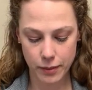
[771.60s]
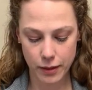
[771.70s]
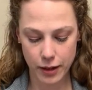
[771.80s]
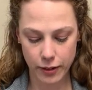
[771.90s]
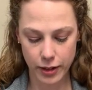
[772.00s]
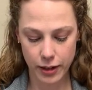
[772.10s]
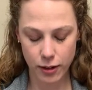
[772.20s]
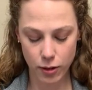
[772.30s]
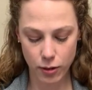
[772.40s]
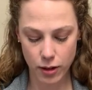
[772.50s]
There we
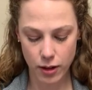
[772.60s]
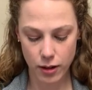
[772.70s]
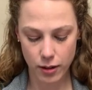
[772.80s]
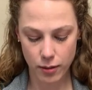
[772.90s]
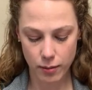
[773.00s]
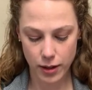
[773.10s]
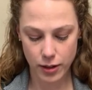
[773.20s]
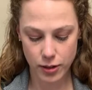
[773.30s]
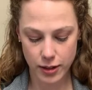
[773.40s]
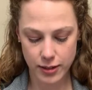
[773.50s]
go. Make
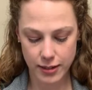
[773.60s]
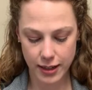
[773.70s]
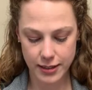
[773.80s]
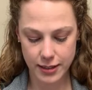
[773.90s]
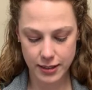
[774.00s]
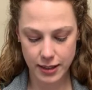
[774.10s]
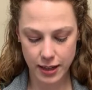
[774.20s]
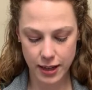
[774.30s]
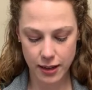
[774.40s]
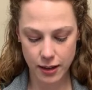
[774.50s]
sure it's nice and
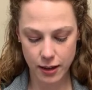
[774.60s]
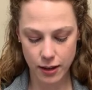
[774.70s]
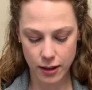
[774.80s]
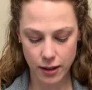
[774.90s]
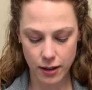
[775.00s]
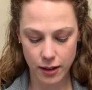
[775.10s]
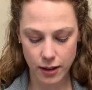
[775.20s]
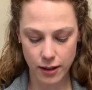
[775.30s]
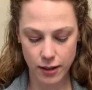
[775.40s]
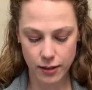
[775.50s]
tight
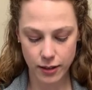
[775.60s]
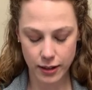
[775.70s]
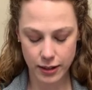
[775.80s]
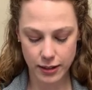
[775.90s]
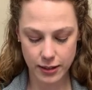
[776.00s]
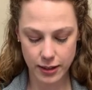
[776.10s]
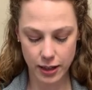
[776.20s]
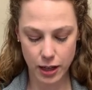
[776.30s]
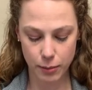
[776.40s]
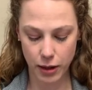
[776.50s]
so that it doesn't
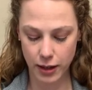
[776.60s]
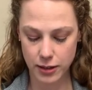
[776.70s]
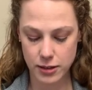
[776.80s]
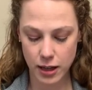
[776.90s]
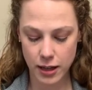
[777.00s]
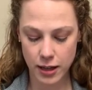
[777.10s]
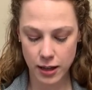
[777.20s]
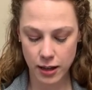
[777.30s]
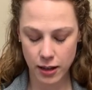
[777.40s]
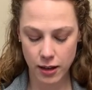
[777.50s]
come undone.
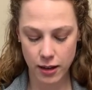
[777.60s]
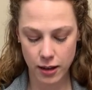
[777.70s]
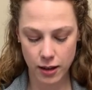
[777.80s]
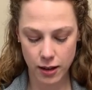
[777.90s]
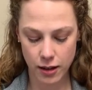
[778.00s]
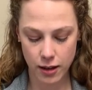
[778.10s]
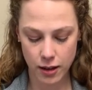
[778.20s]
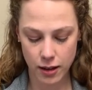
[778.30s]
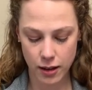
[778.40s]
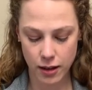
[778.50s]

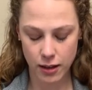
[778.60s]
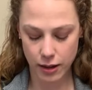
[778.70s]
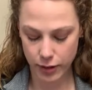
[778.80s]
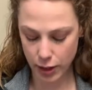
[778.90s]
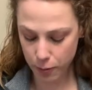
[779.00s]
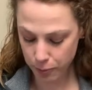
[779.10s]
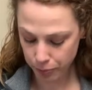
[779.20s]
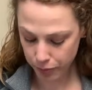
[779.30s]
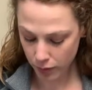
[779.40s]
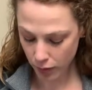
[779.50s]
There we go.
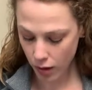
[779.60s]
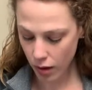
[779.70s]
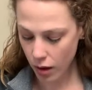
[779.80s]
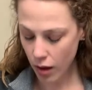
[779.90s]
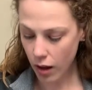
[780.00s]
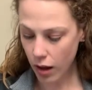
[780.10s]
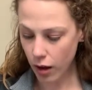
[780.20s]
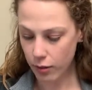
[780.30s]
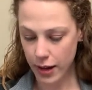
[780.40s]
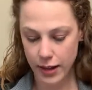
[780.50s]
All
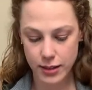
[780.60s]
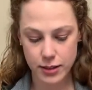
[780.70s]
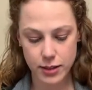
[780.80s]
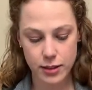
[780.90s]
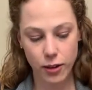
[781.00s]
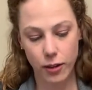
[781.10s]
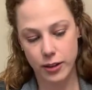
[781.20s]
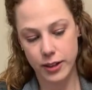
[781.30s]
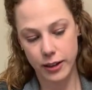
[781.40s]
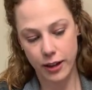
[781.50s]
right, so you
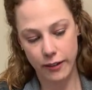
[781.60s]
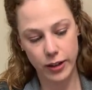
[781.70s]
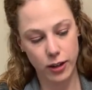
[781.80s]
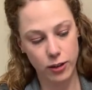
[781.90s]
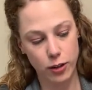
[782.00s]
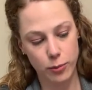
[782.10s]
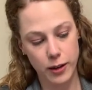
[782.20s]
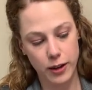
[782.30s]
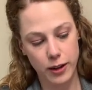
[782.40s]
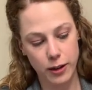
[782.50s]
see you have your loop
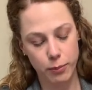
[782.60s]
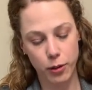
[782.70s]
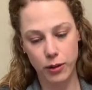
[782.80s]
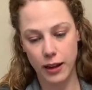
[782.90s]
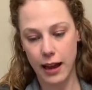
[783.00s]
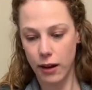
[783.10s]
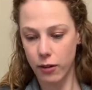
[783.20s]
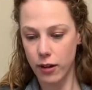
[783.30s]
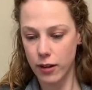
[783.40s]
here, you can pull it out.